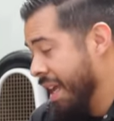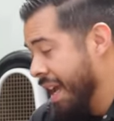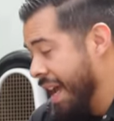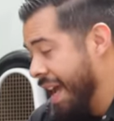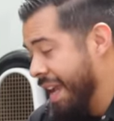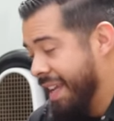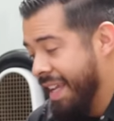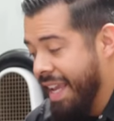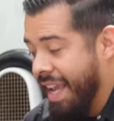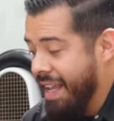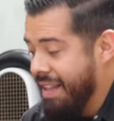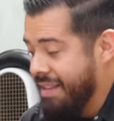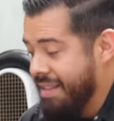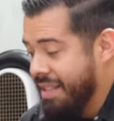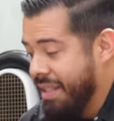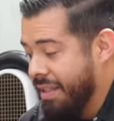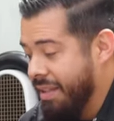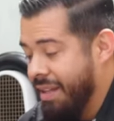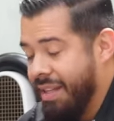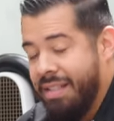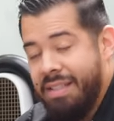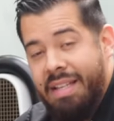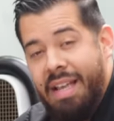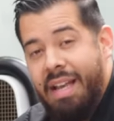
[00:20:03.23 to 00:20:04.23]
I can't tell
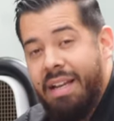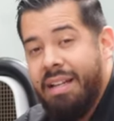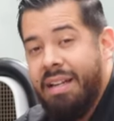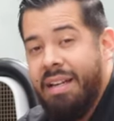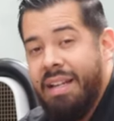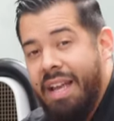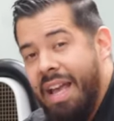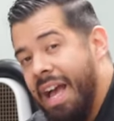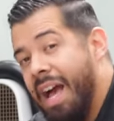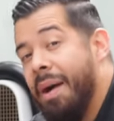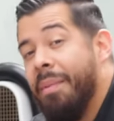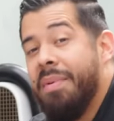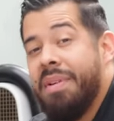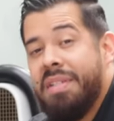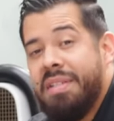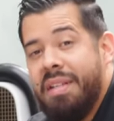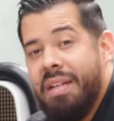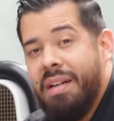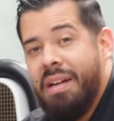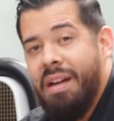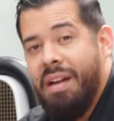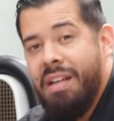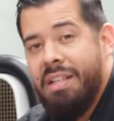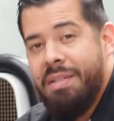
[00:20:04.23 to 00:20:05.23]
you exactly how much
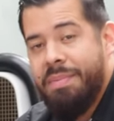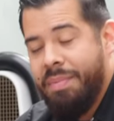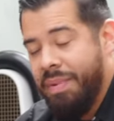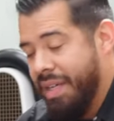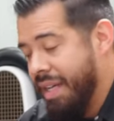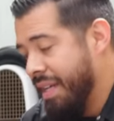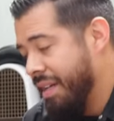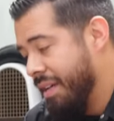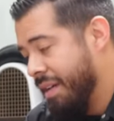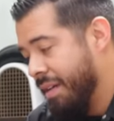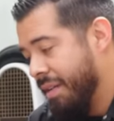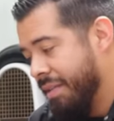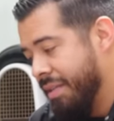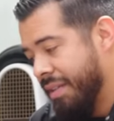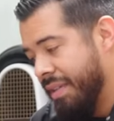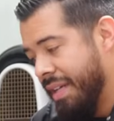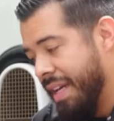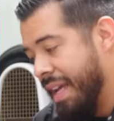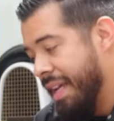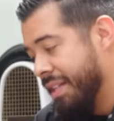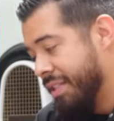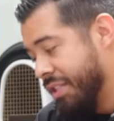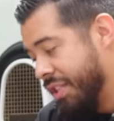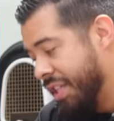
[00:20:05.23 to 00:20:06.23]
they cost, but I know they're
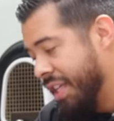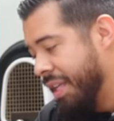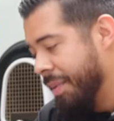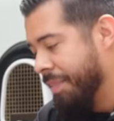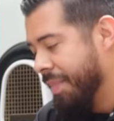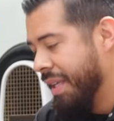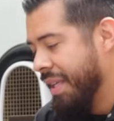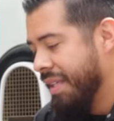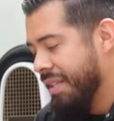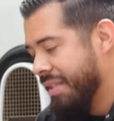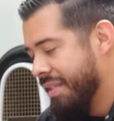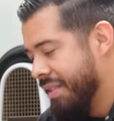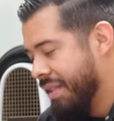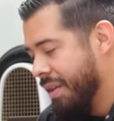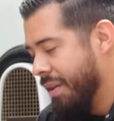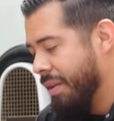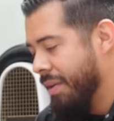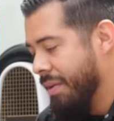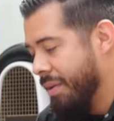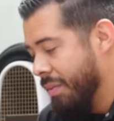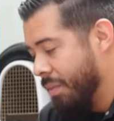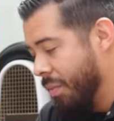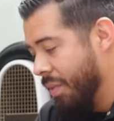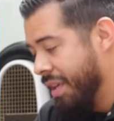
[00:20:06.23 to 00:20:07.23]
not cheap.
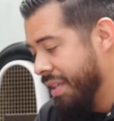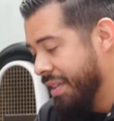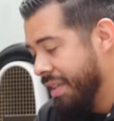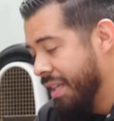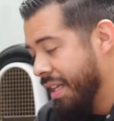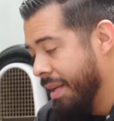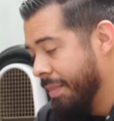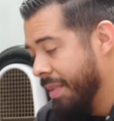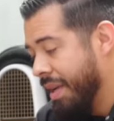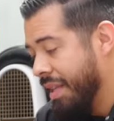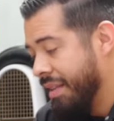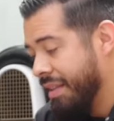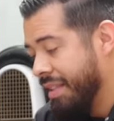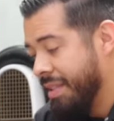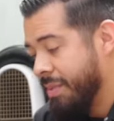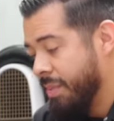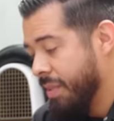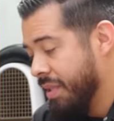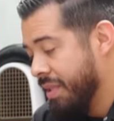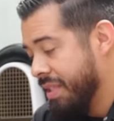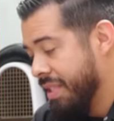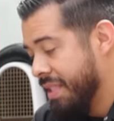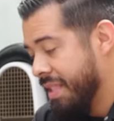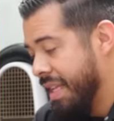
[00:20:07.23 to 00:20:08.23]
So one thing about these
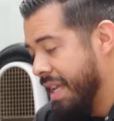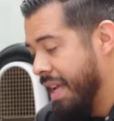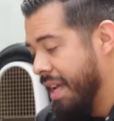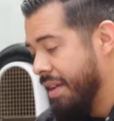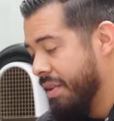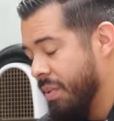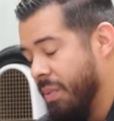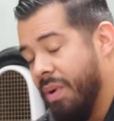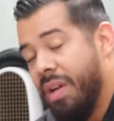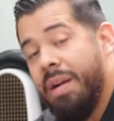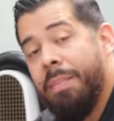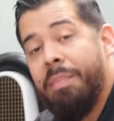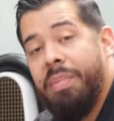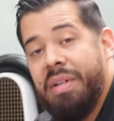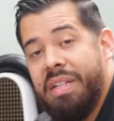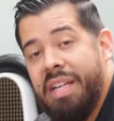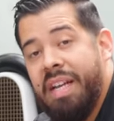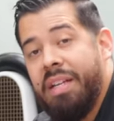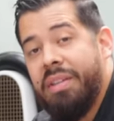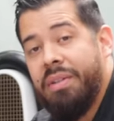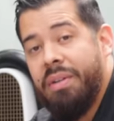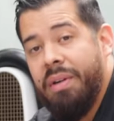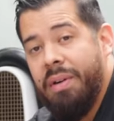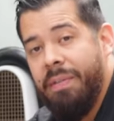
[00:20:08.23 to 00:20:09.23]
wheels is that you want to
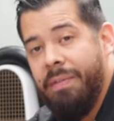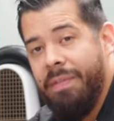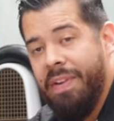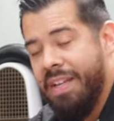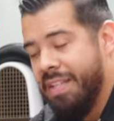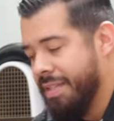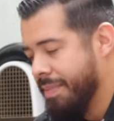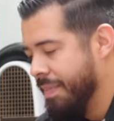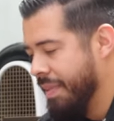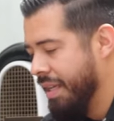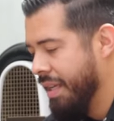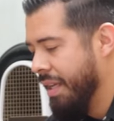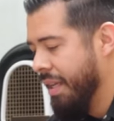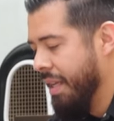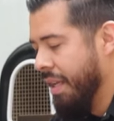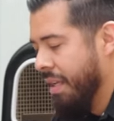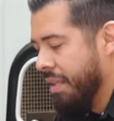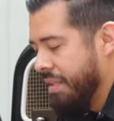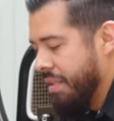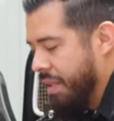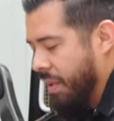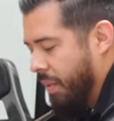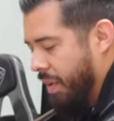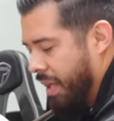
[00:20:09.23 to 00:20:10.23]
protect your investment.
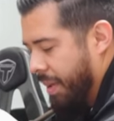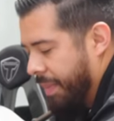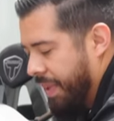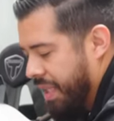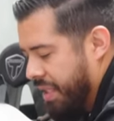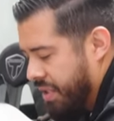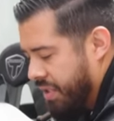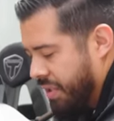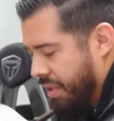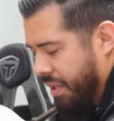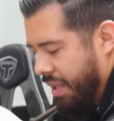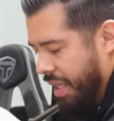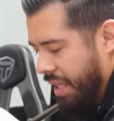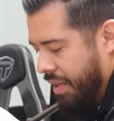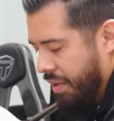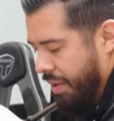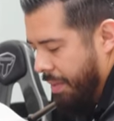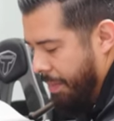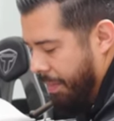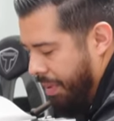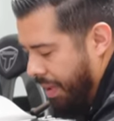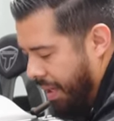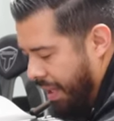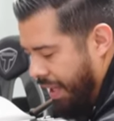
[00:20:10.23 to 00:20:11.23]
So you want to make sure that you're
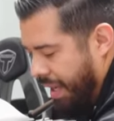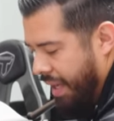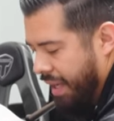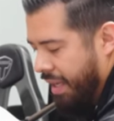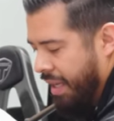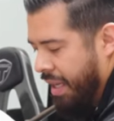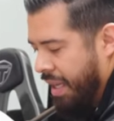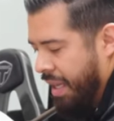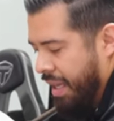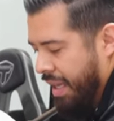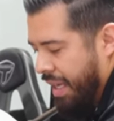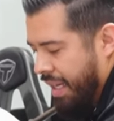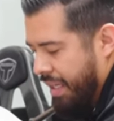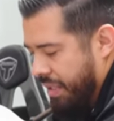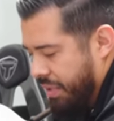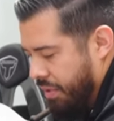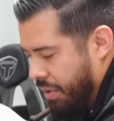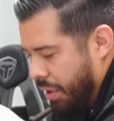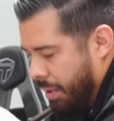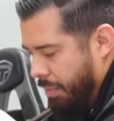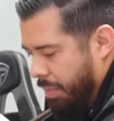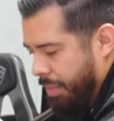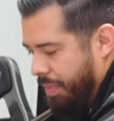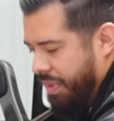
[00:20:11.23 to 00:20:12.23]
applying a
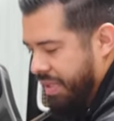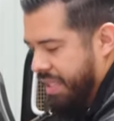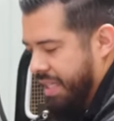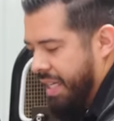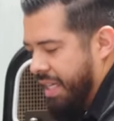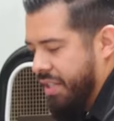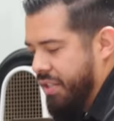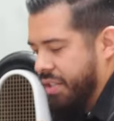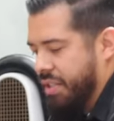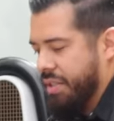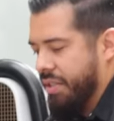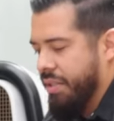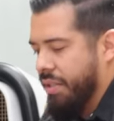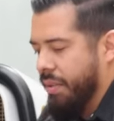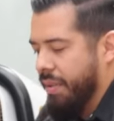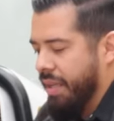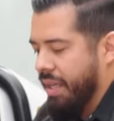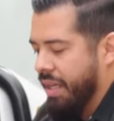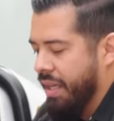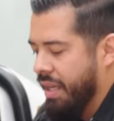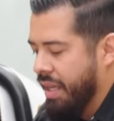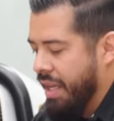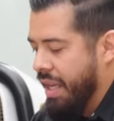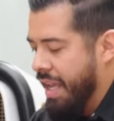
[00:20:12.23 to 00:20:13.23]
durable protection to
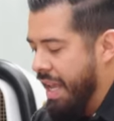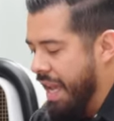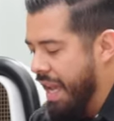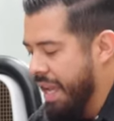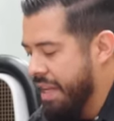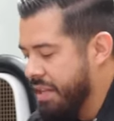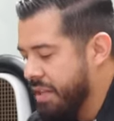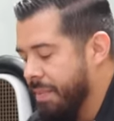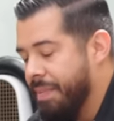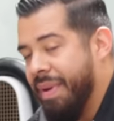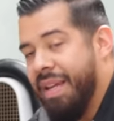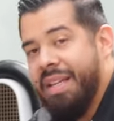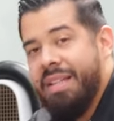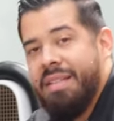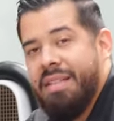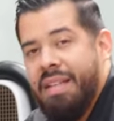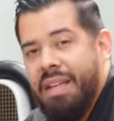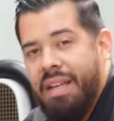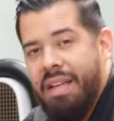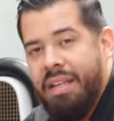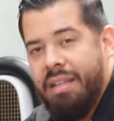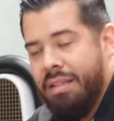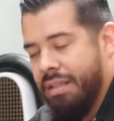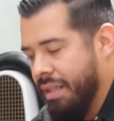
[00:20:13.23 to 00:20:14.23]
it and you
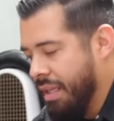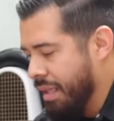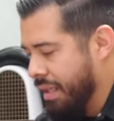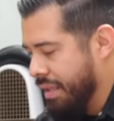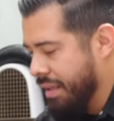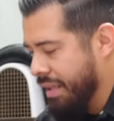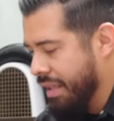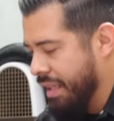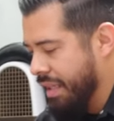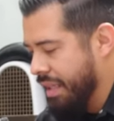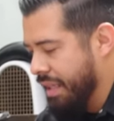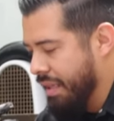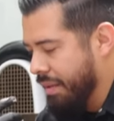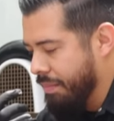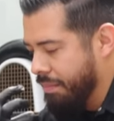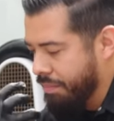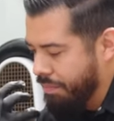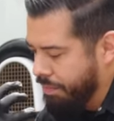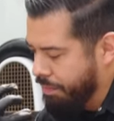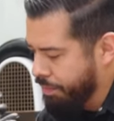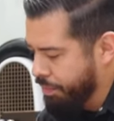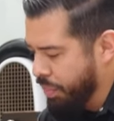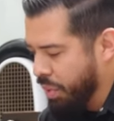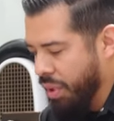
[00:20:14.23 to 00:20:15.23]
maintain the
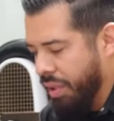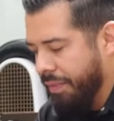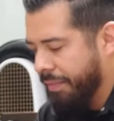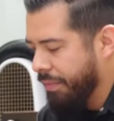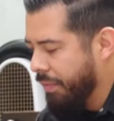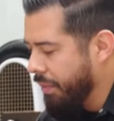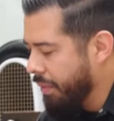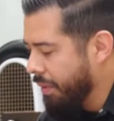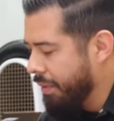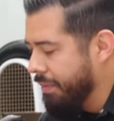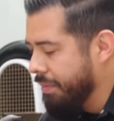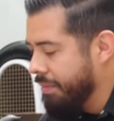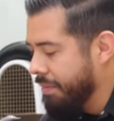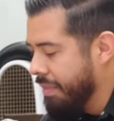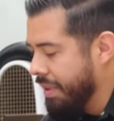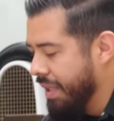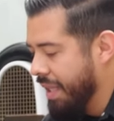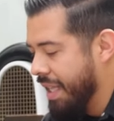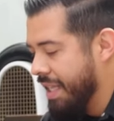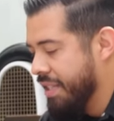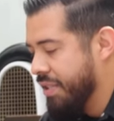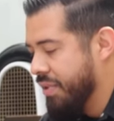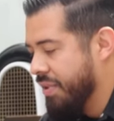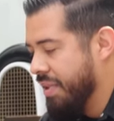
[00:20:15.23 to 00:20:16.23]
beautiful,
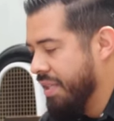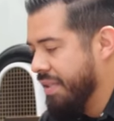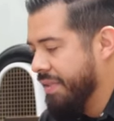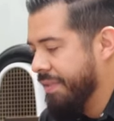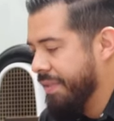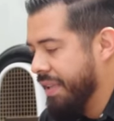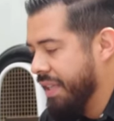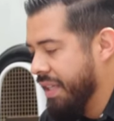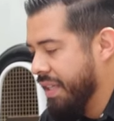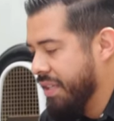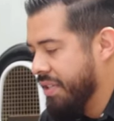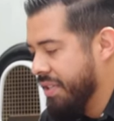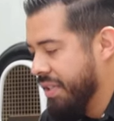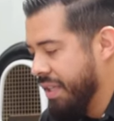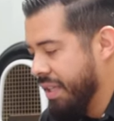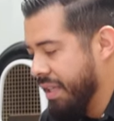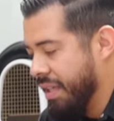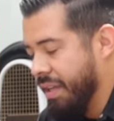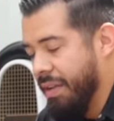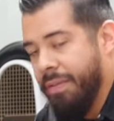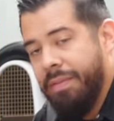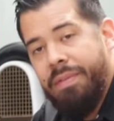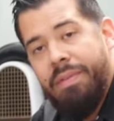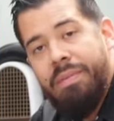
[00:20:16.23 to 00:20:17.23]
lustrous finish
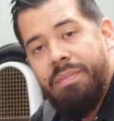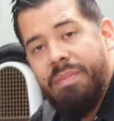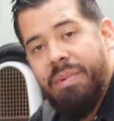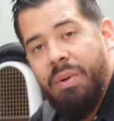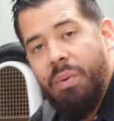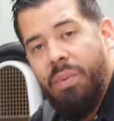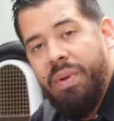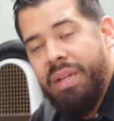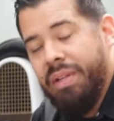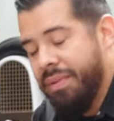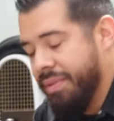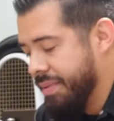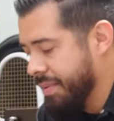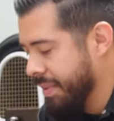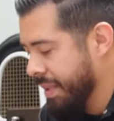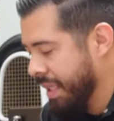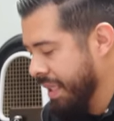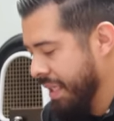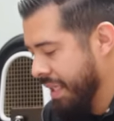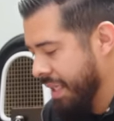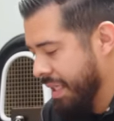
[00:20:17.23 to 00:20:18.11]
of your wheels.